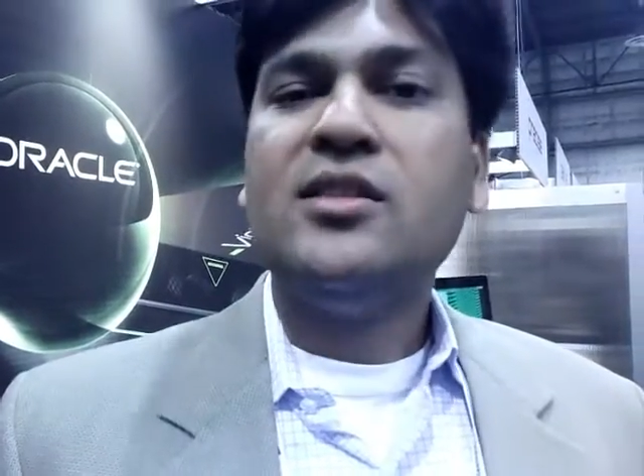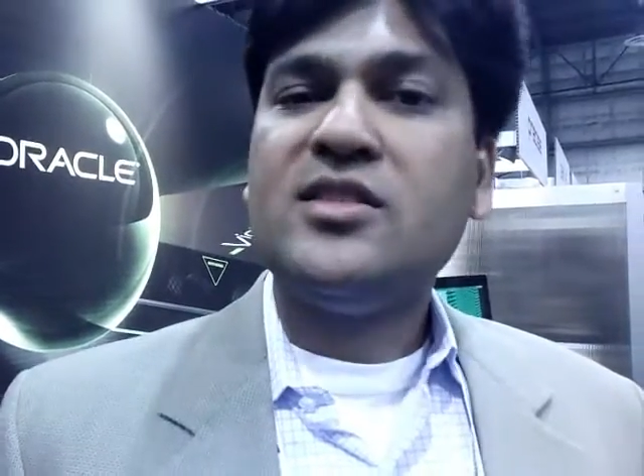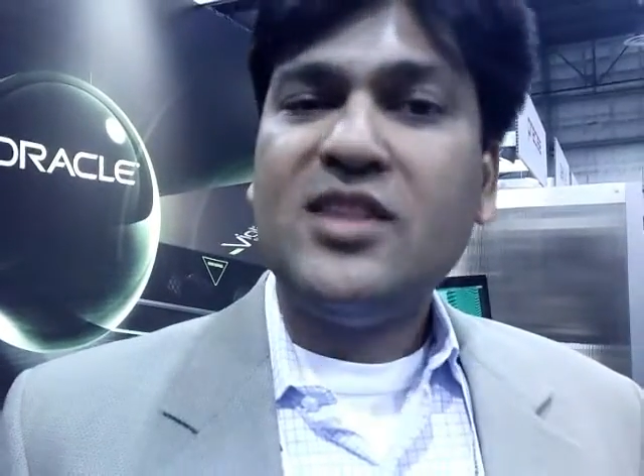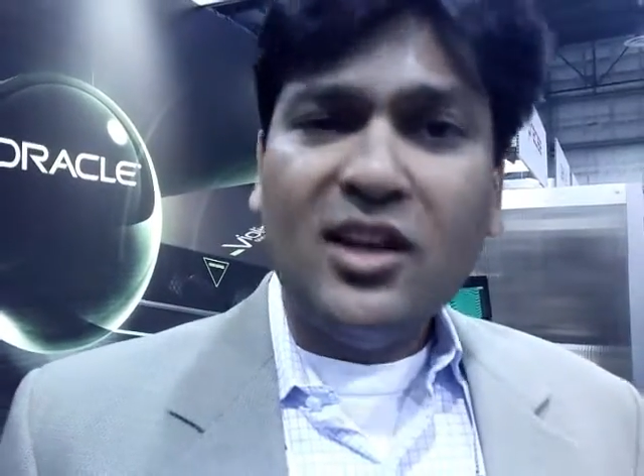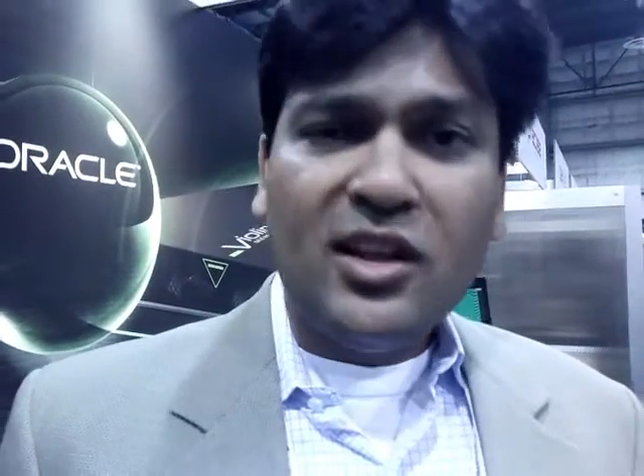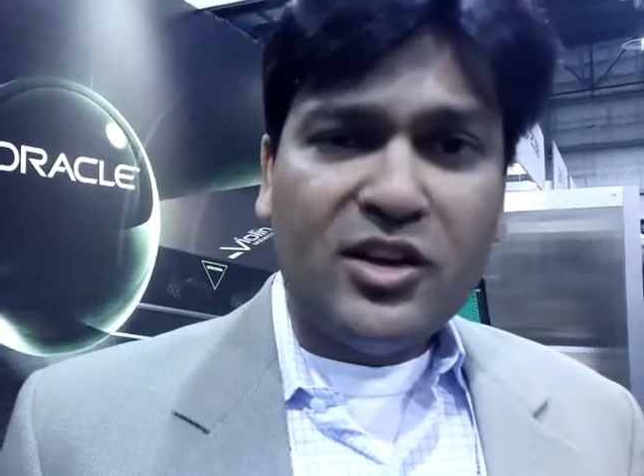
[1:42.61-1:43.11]
The
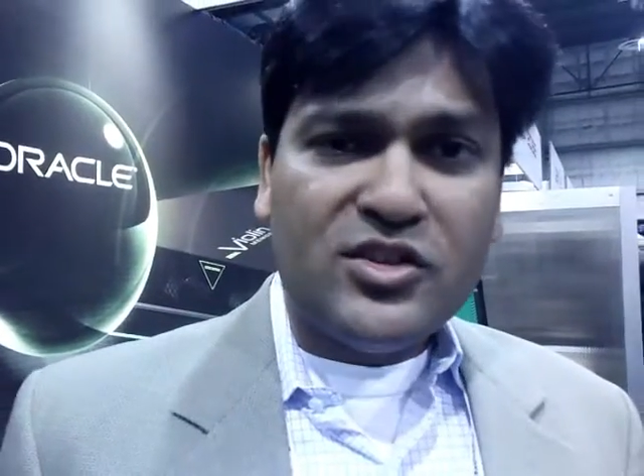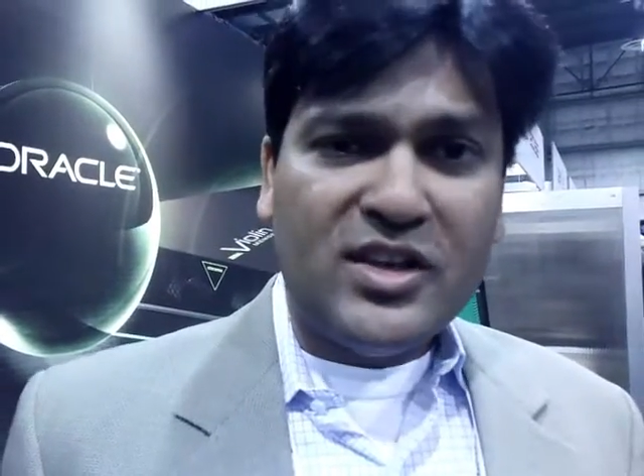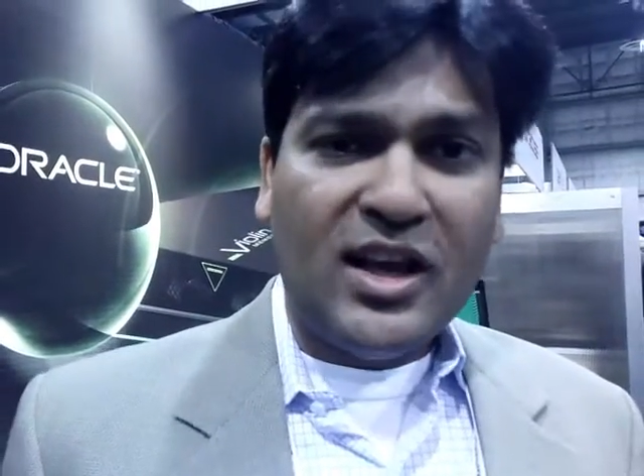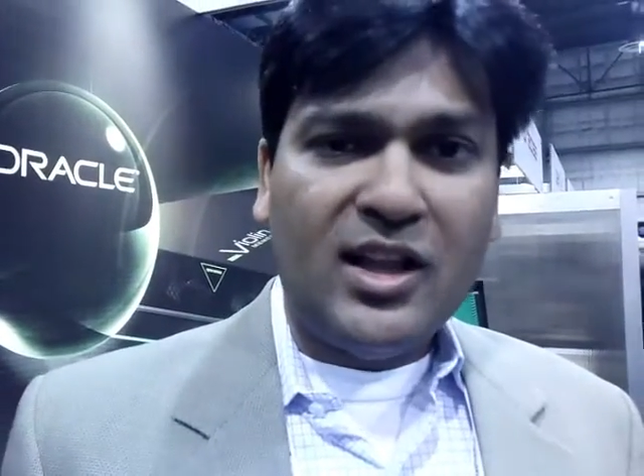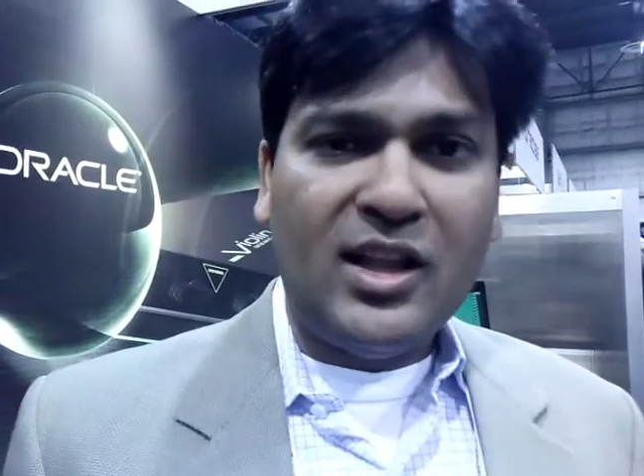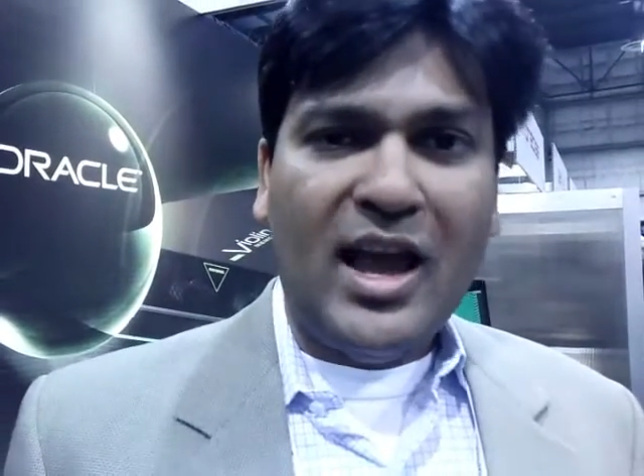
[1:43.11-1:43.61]
single-layer
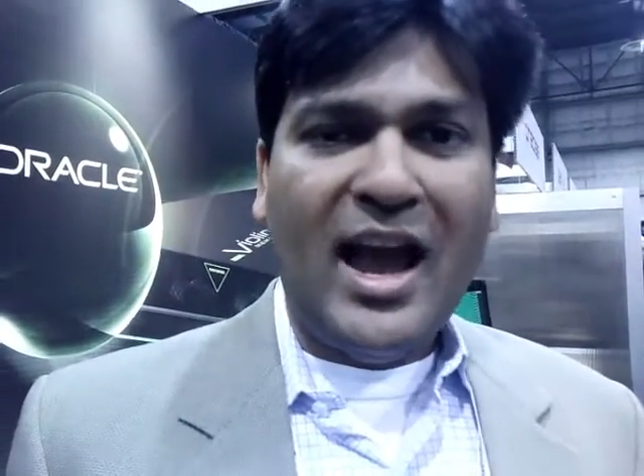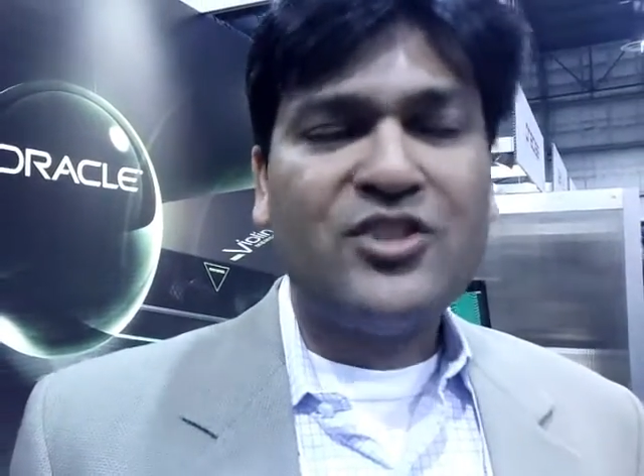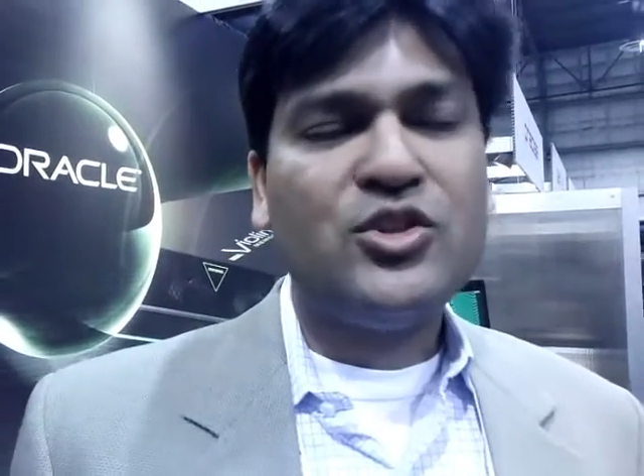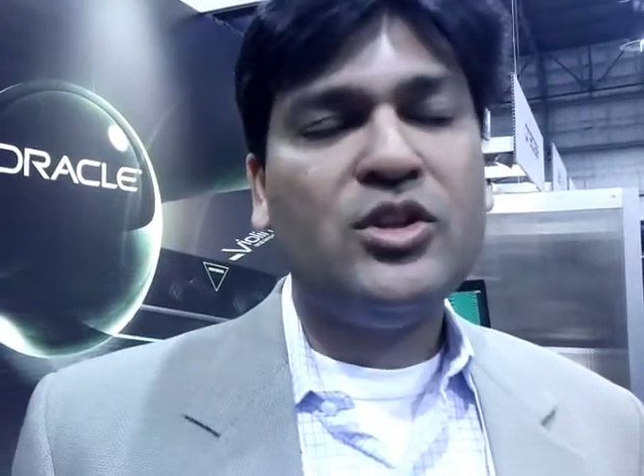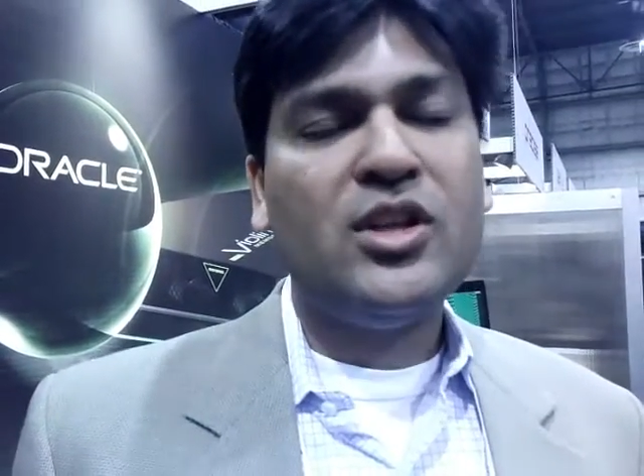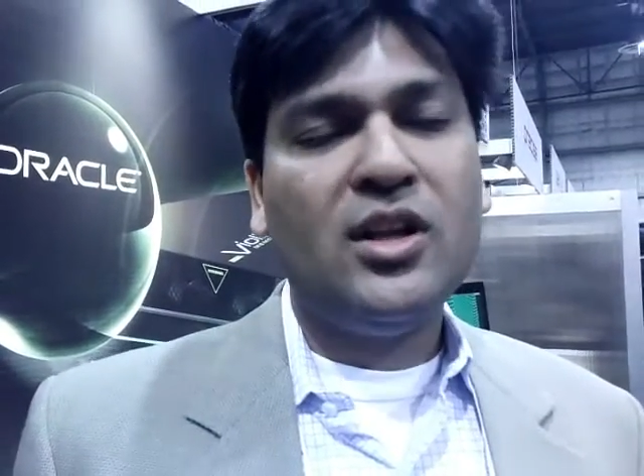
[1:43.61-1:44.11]
cell
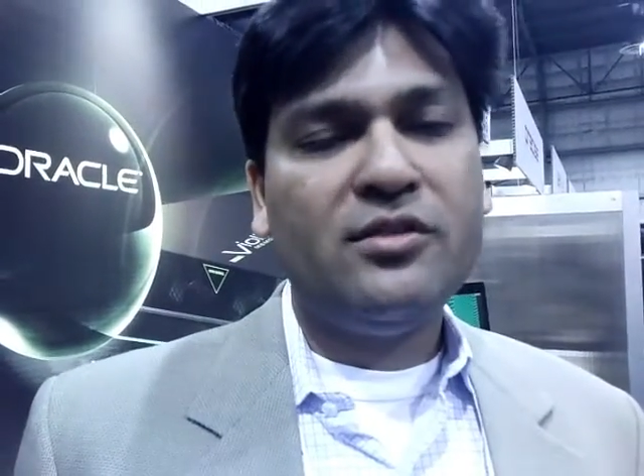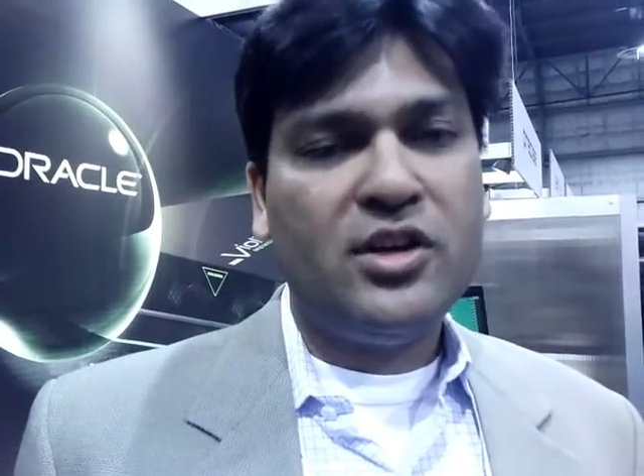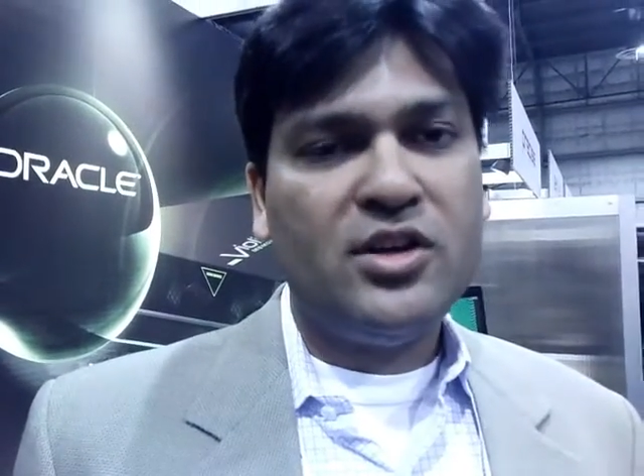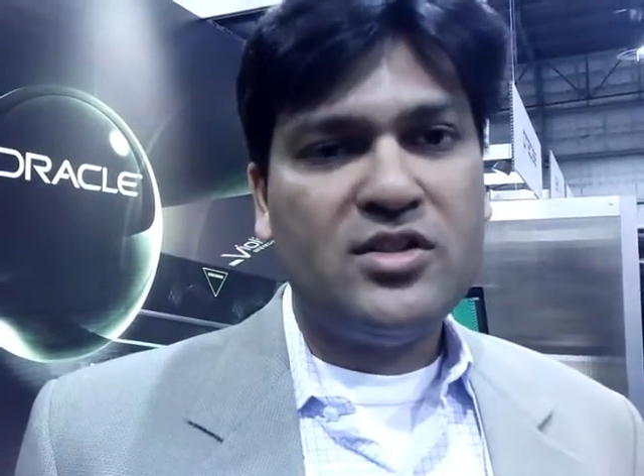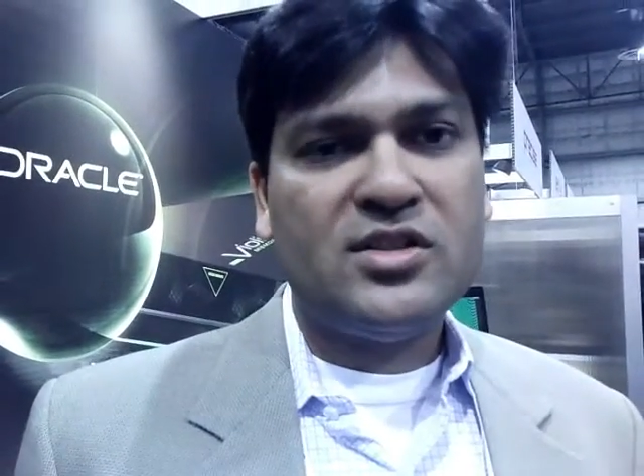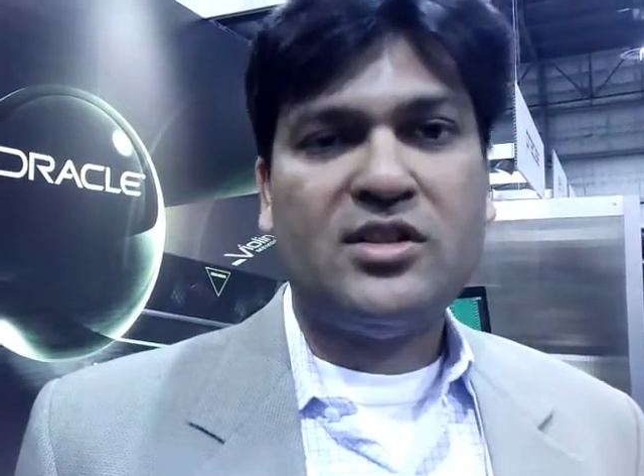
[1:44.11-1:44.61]
actually
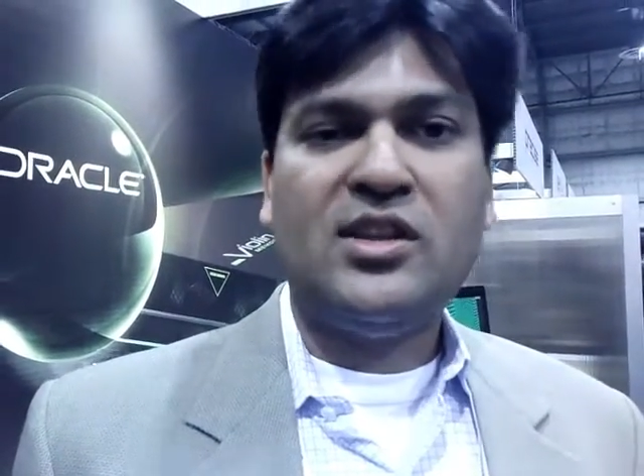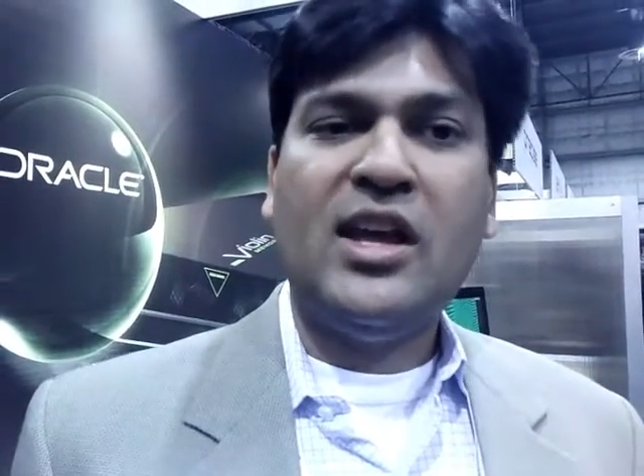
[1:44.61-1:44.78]
delivers